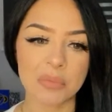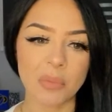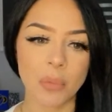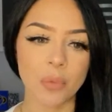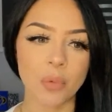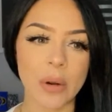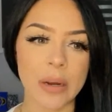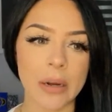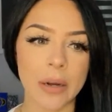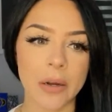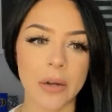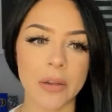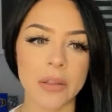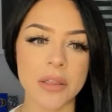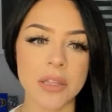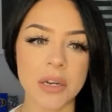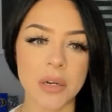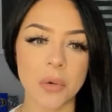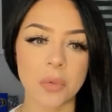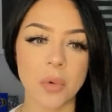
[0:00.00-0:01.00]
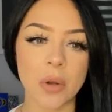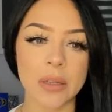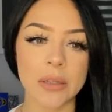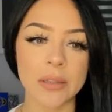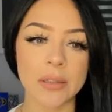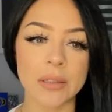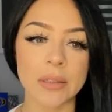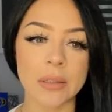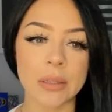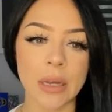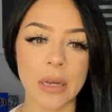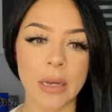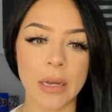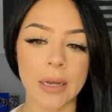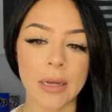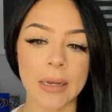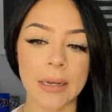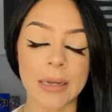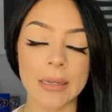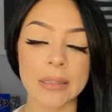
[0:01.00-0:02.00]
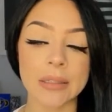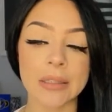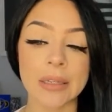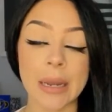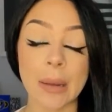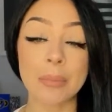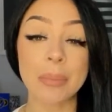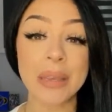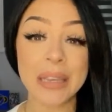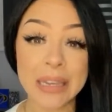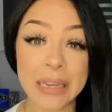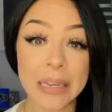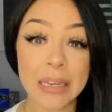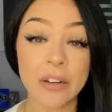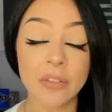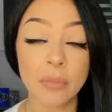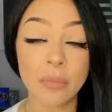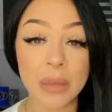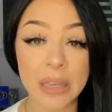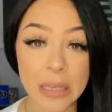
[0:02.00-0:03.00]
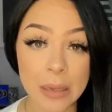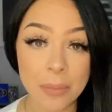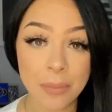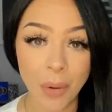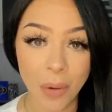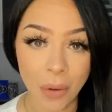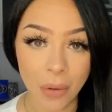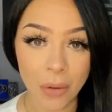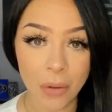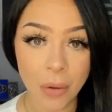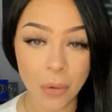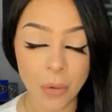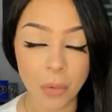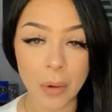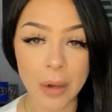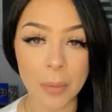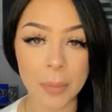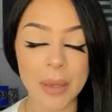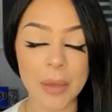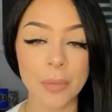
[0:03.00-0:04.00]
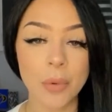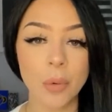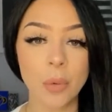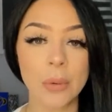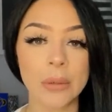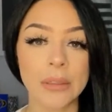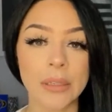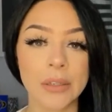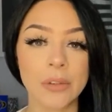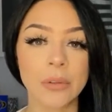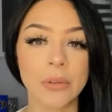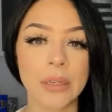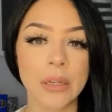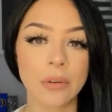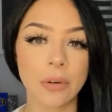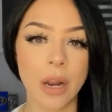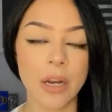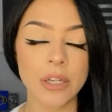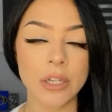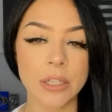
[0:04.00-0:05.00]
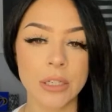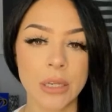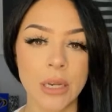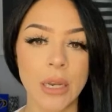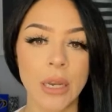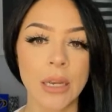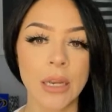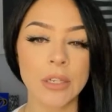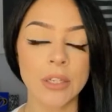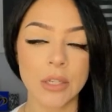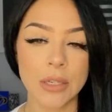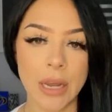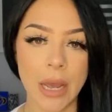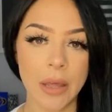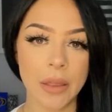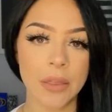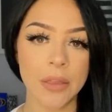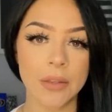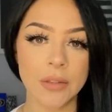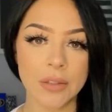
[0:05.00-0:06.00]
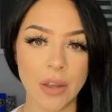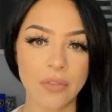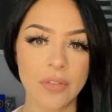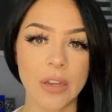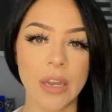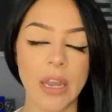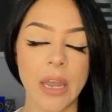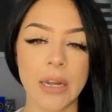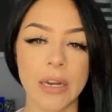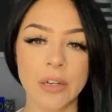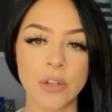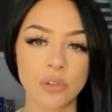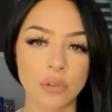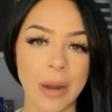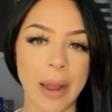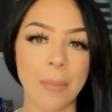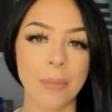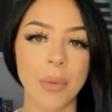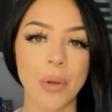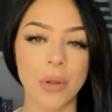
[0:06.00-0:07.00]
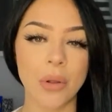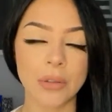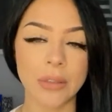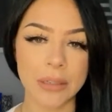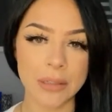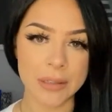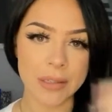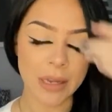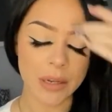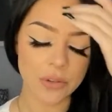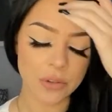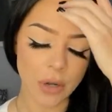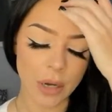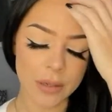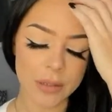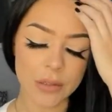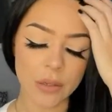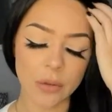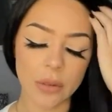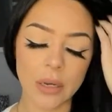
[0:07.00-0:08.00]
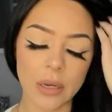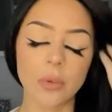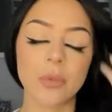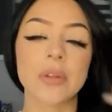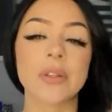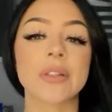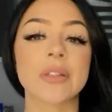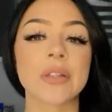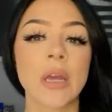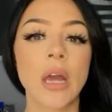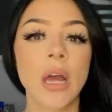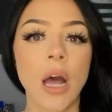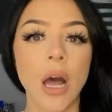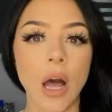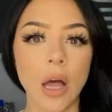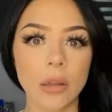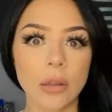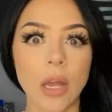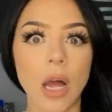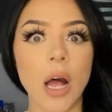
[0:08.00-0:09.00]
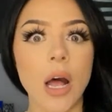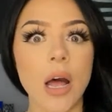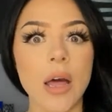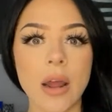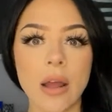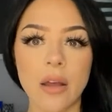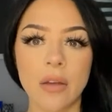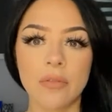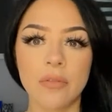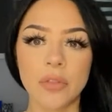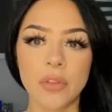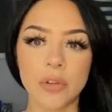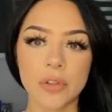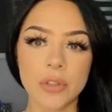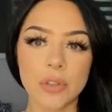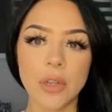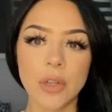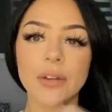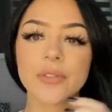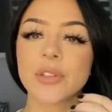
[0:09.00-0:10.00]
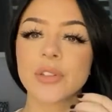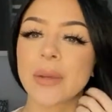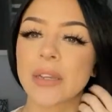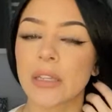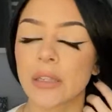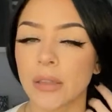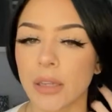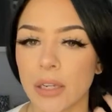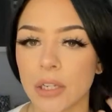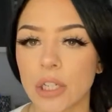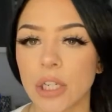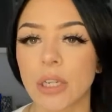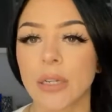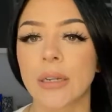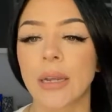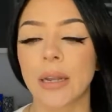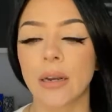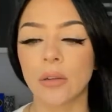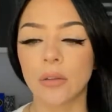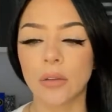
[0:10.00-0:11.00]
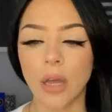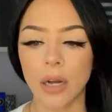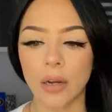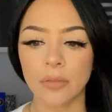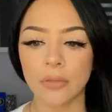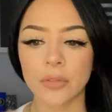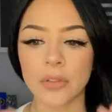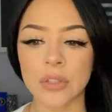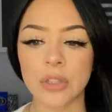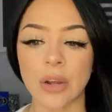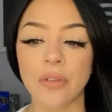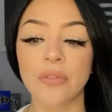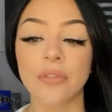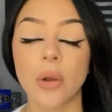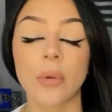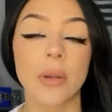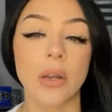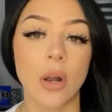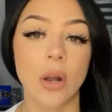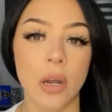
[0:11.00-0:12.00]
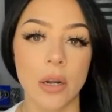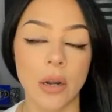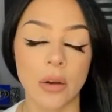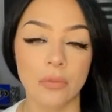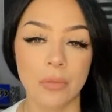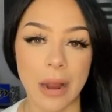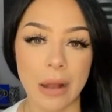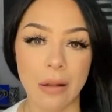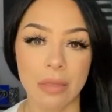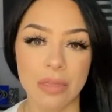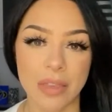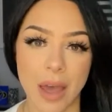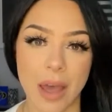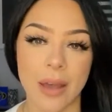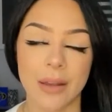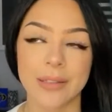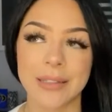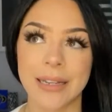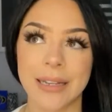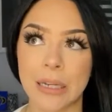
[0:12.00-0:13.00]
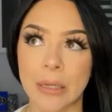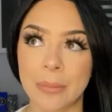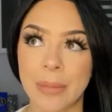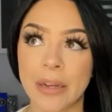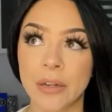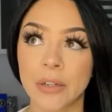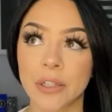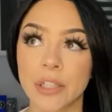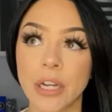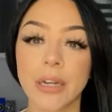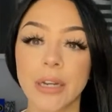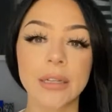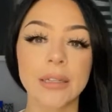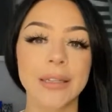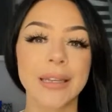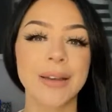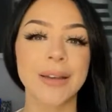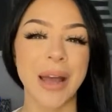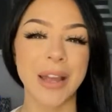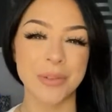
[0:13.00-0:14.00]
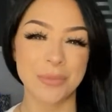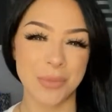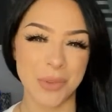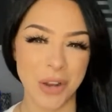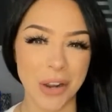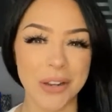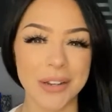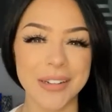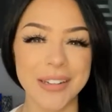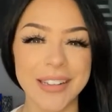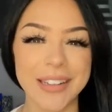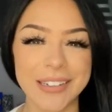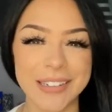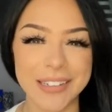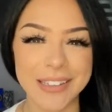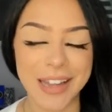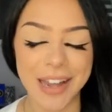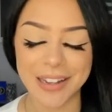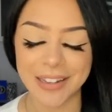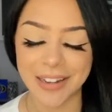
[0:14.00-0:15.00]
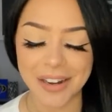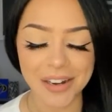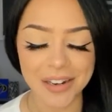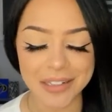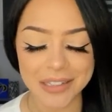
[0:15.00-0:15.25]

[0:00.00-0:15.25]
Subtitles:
where there was a stampede of people, where people were literally crushed to death, suffocated, trampled, etc. So there's a lot of speculation and a lot of stuff going on around that energetically. I'm not going to get into that, like I